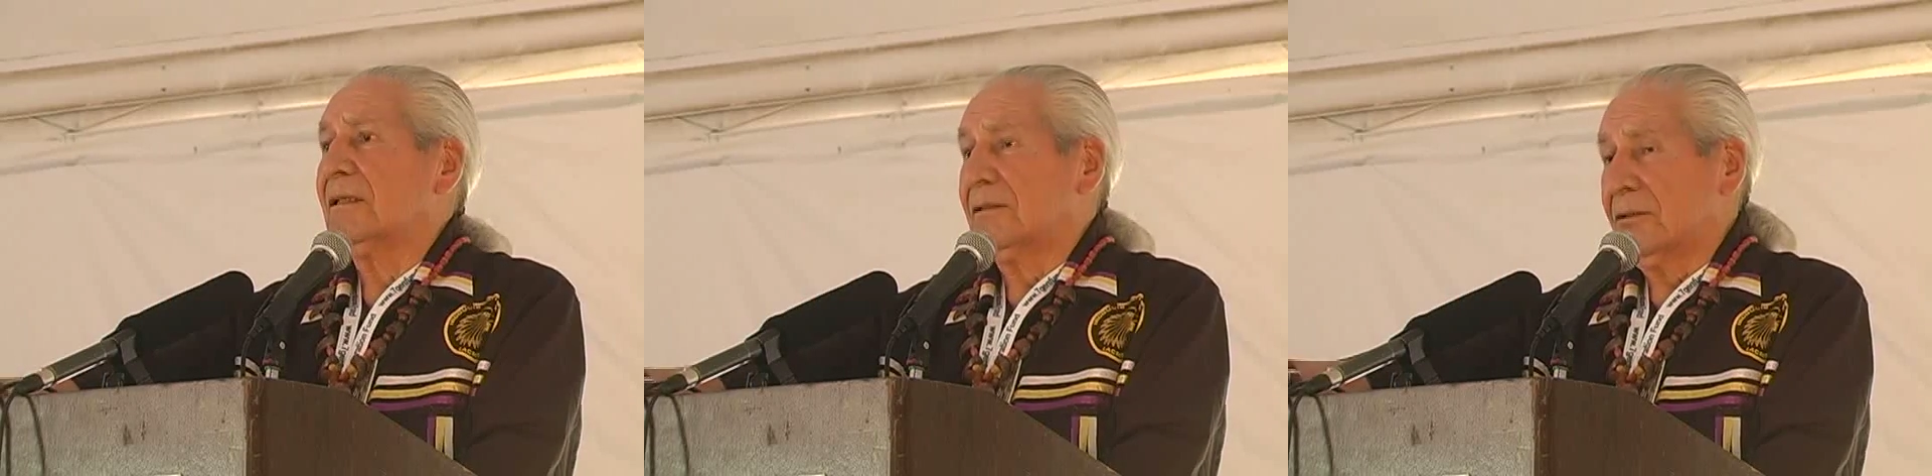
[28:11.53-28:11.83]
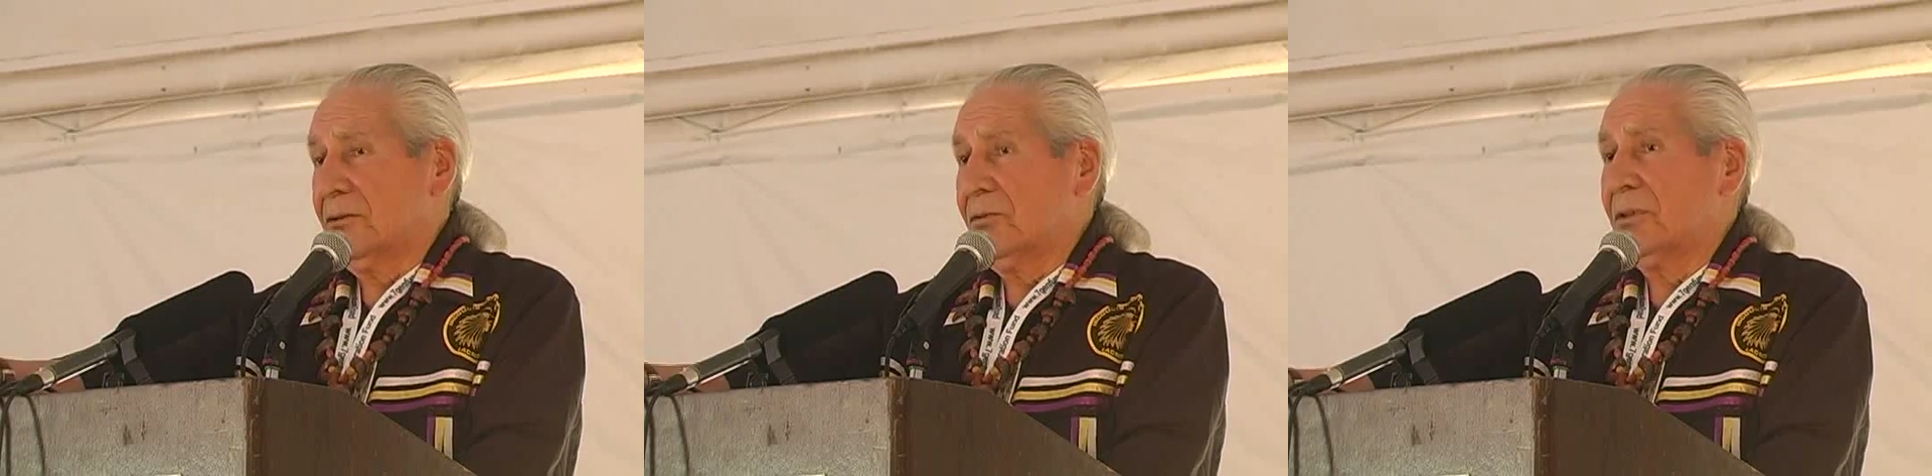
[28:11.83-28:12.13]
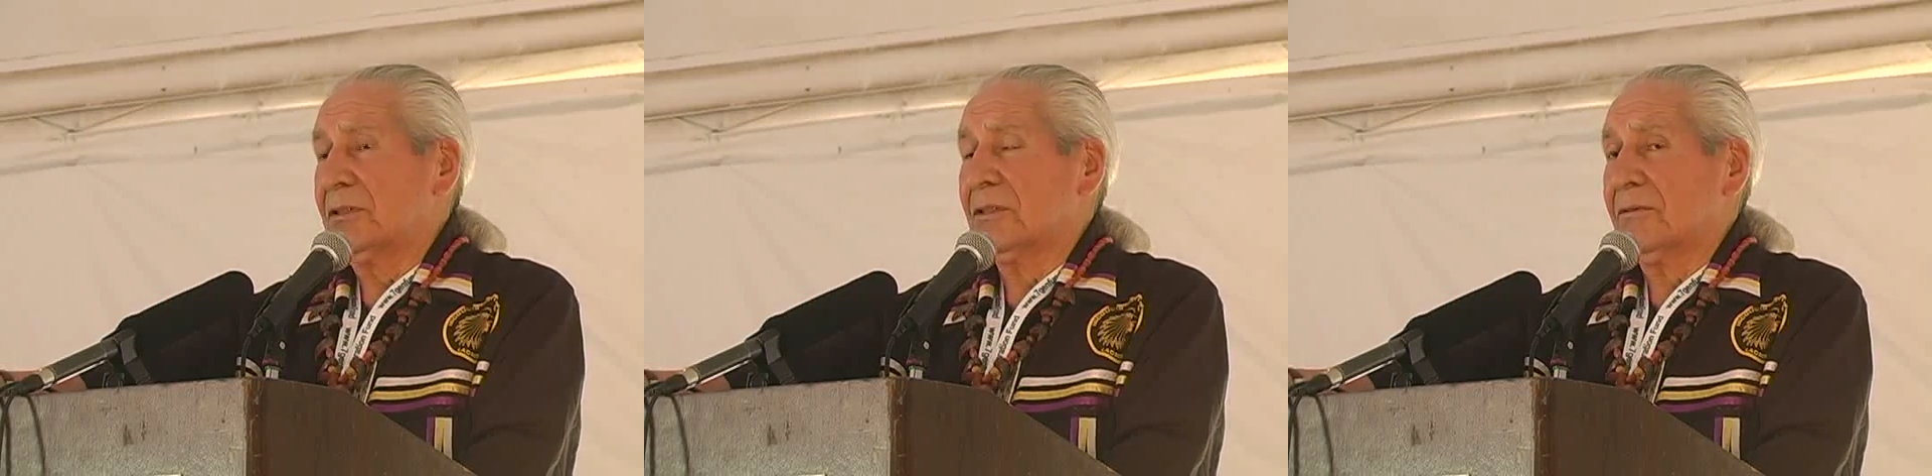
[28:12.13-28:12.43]
the
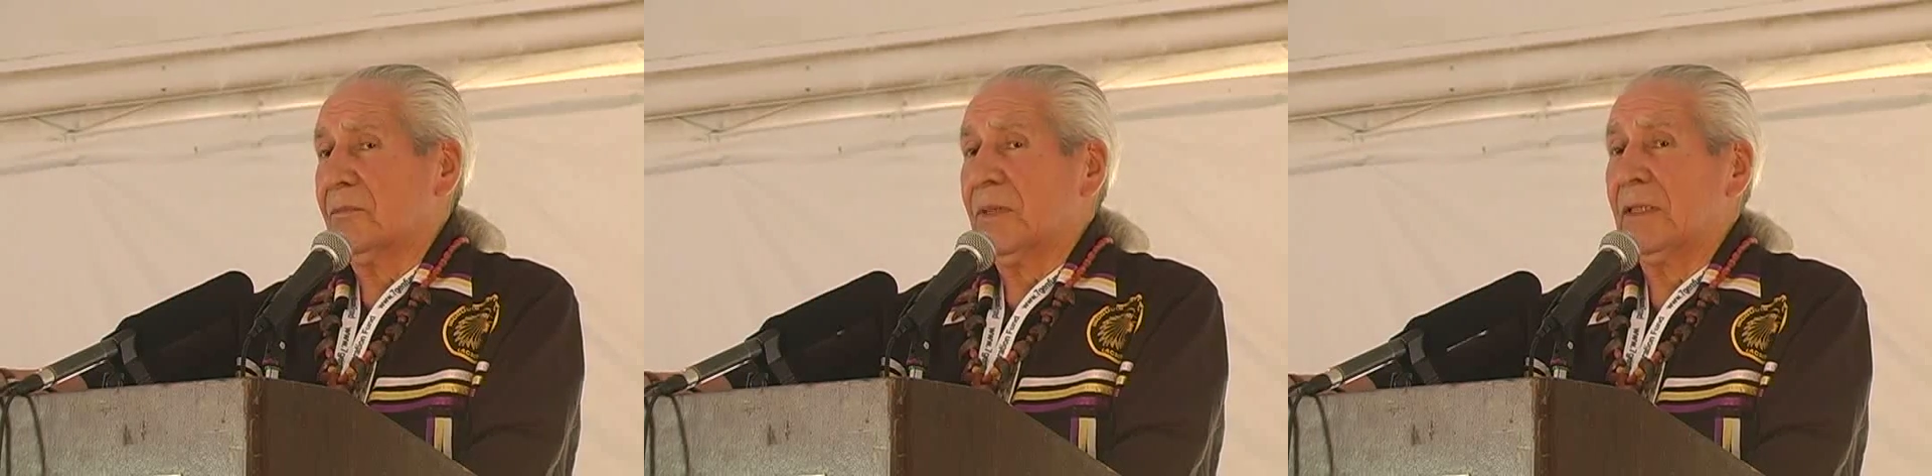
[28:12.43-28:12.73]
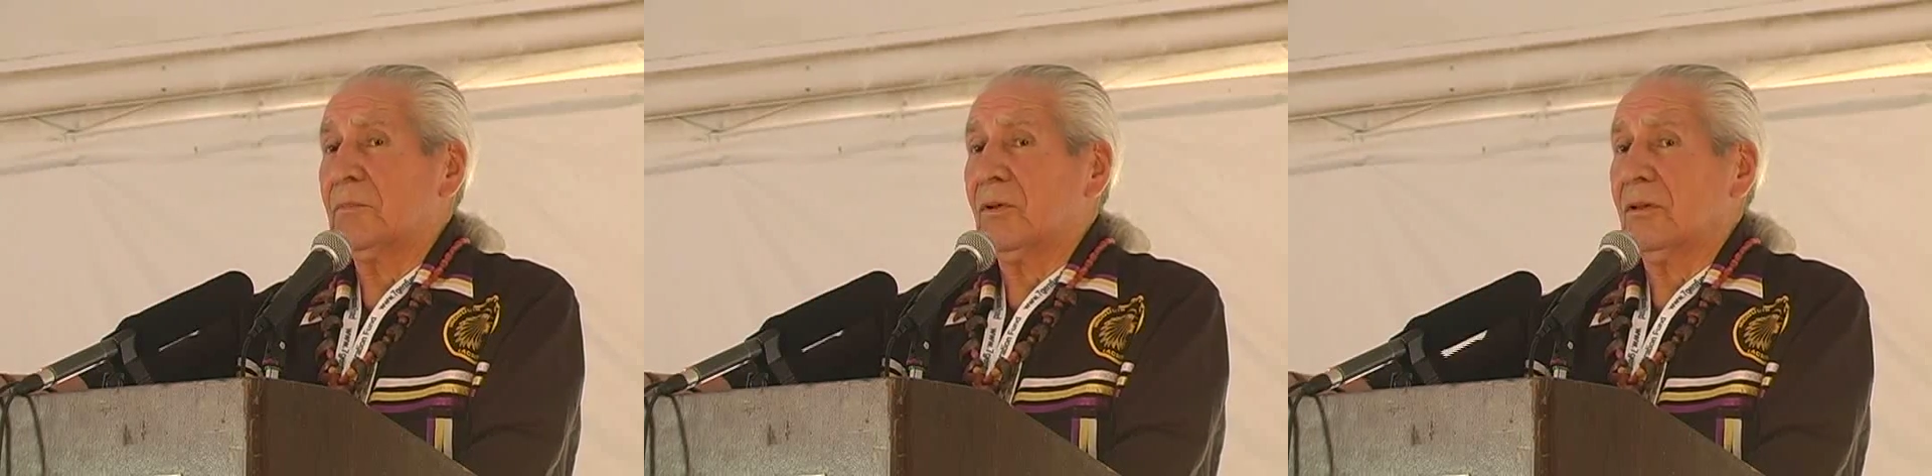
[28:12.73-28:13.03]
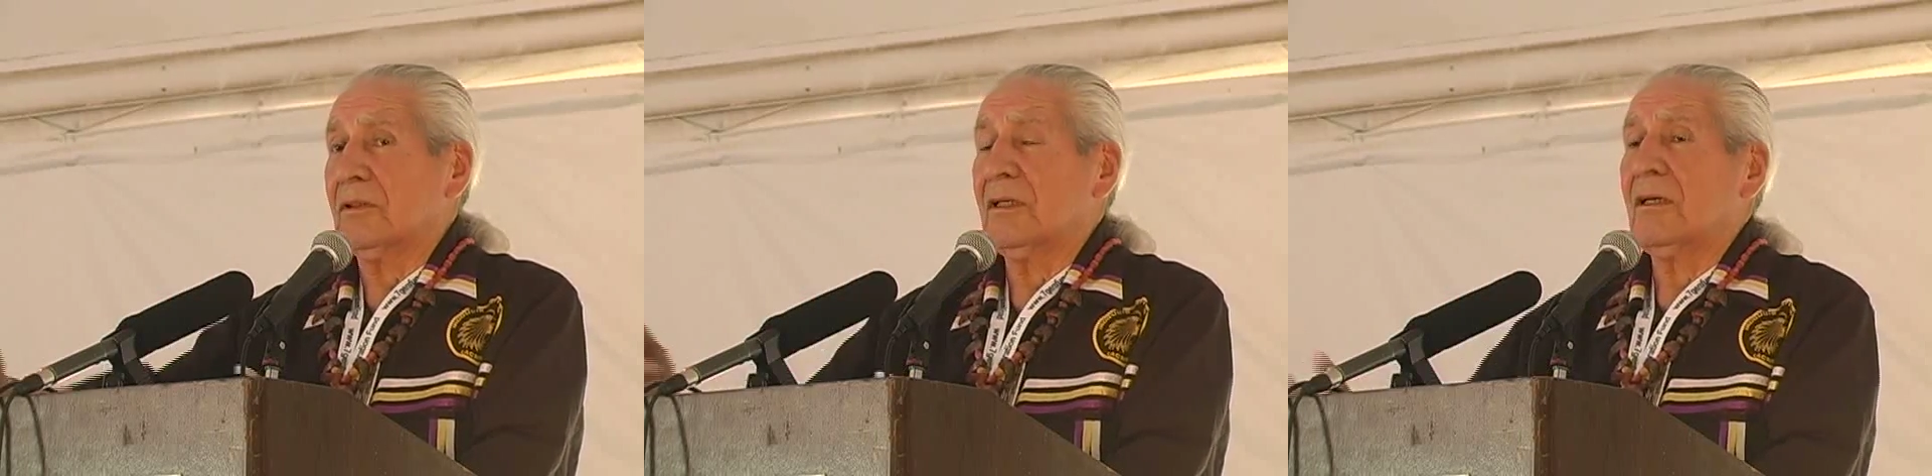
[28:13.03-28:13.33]
duties of the
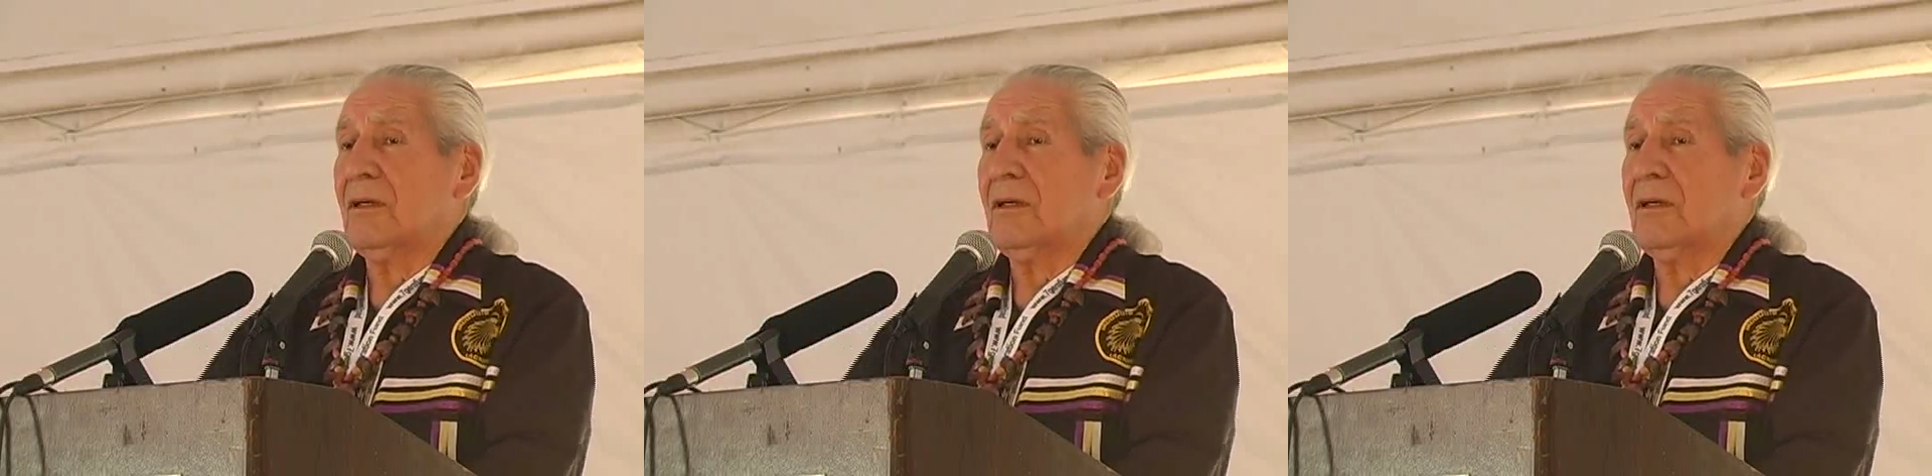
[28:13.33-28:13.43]
people